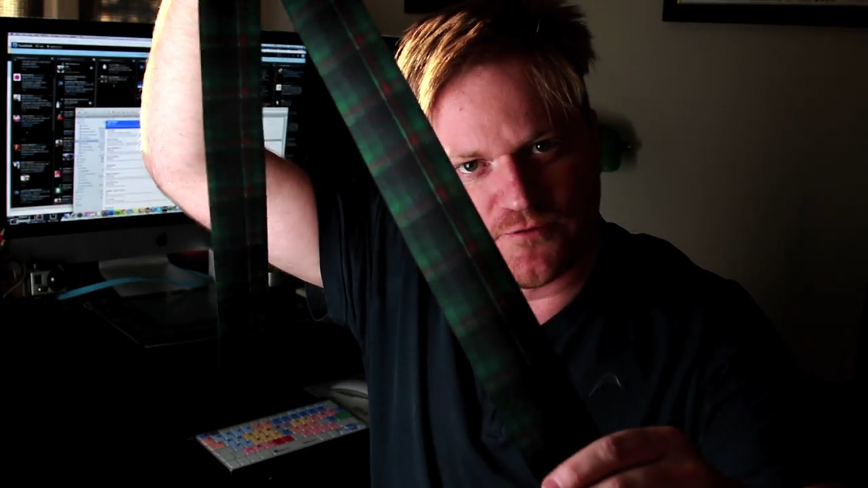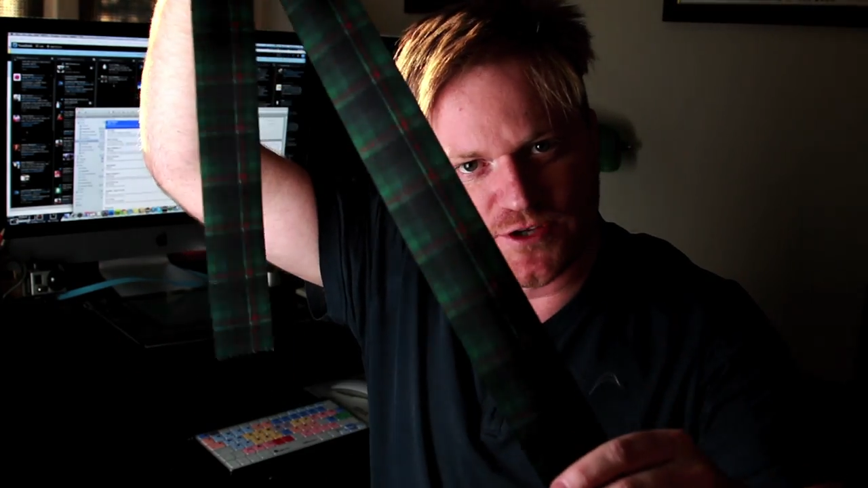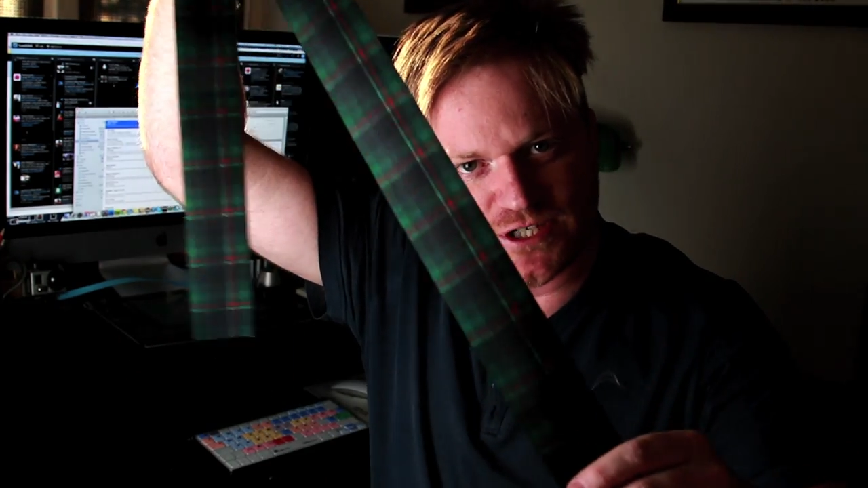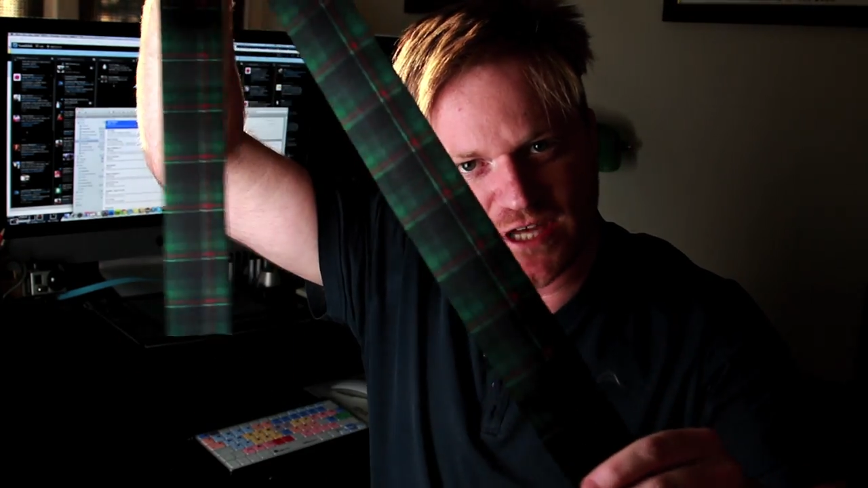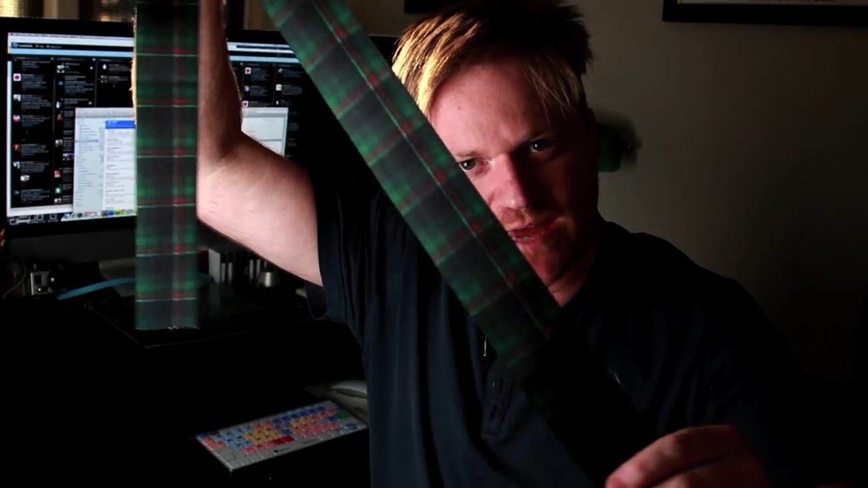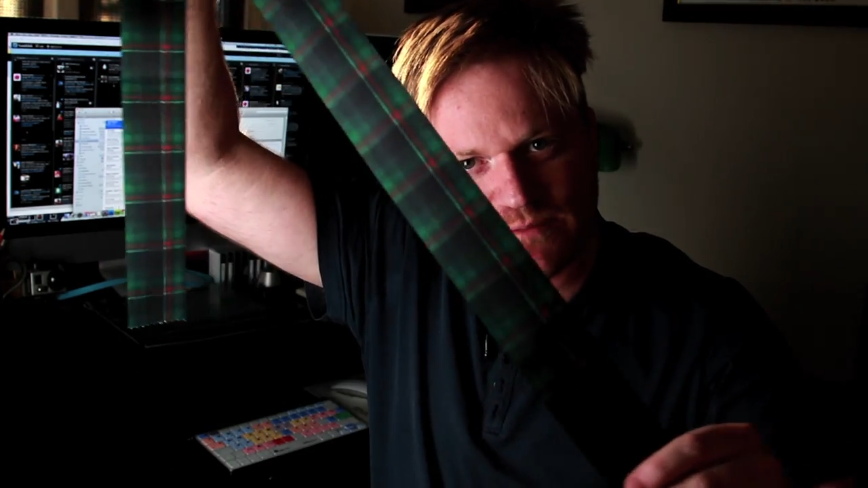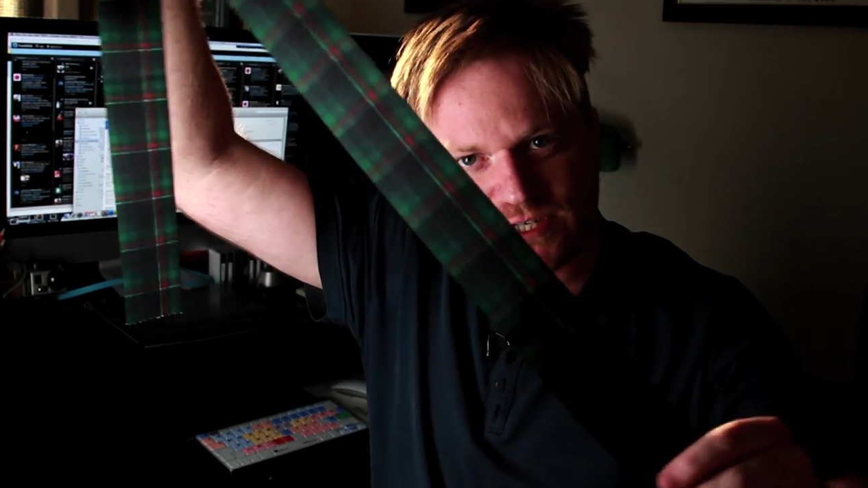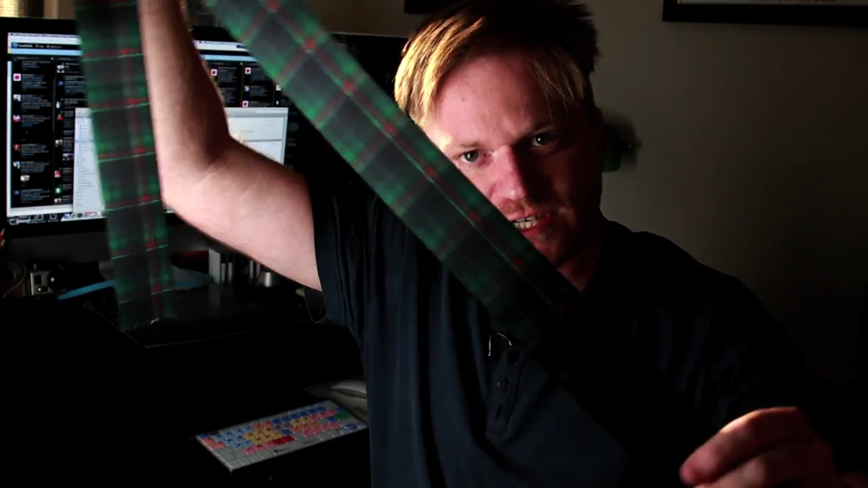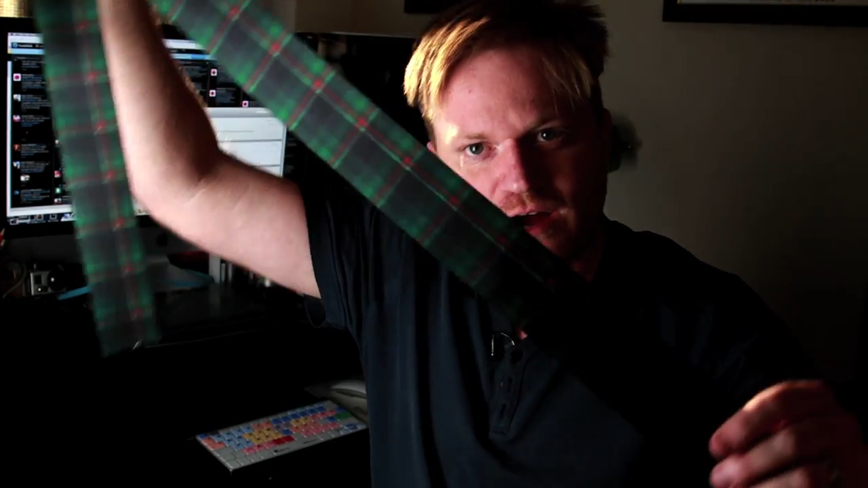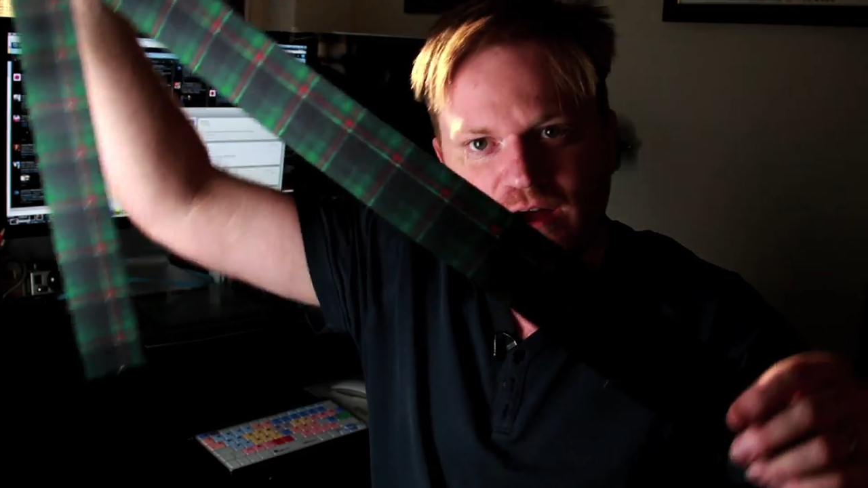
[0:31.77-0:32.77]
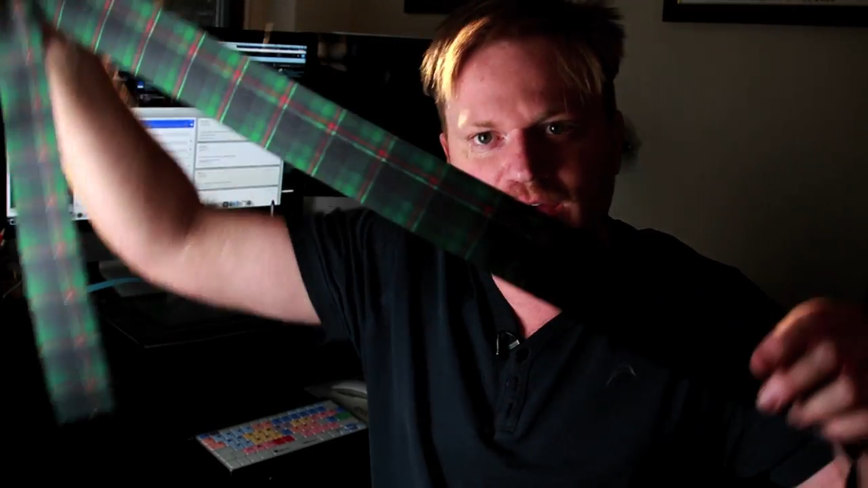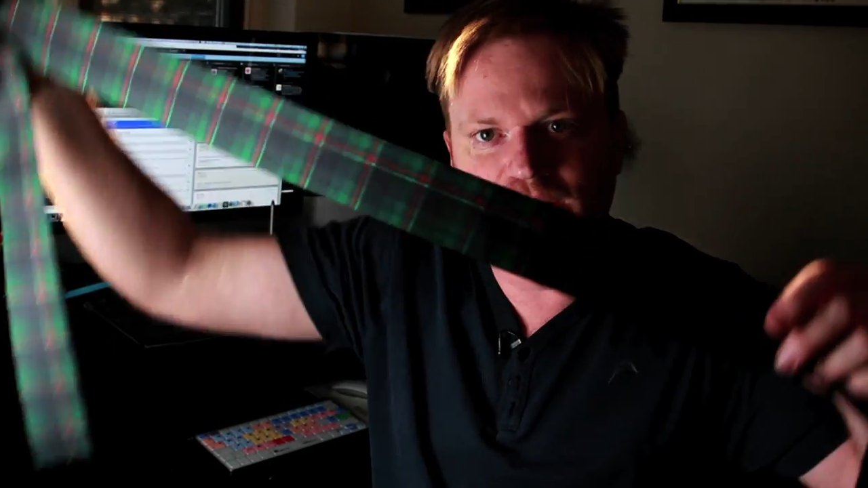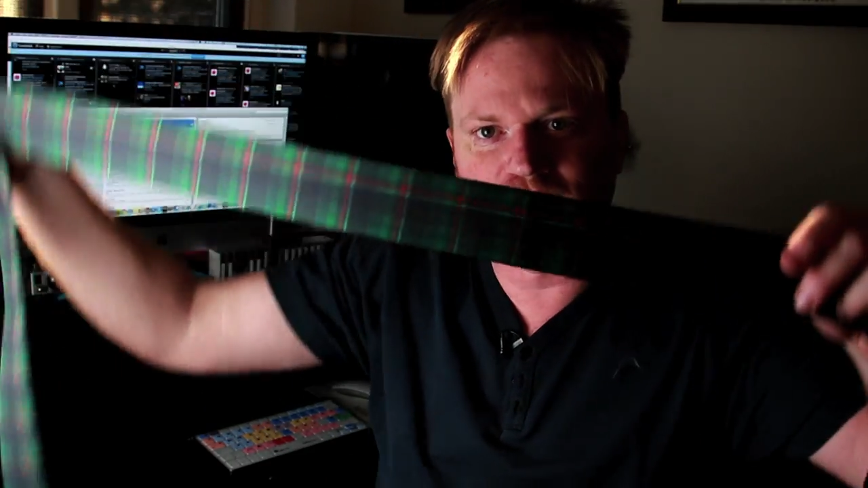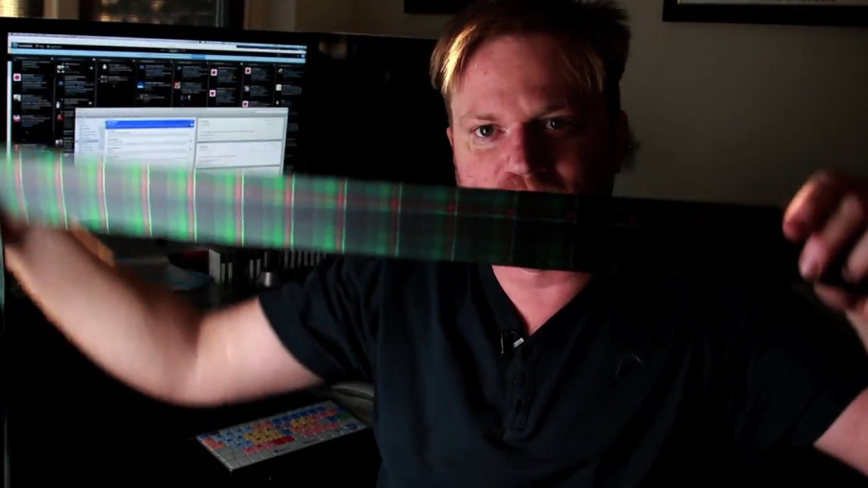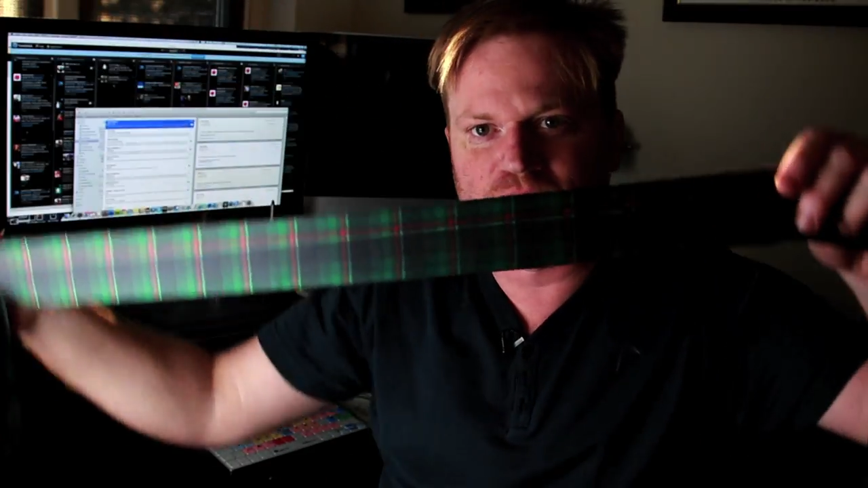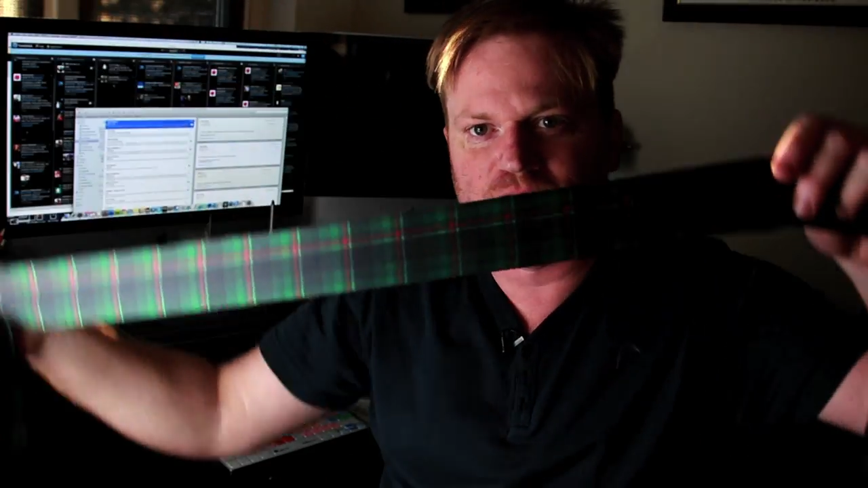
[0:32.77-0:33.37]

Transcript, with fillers: of the same design,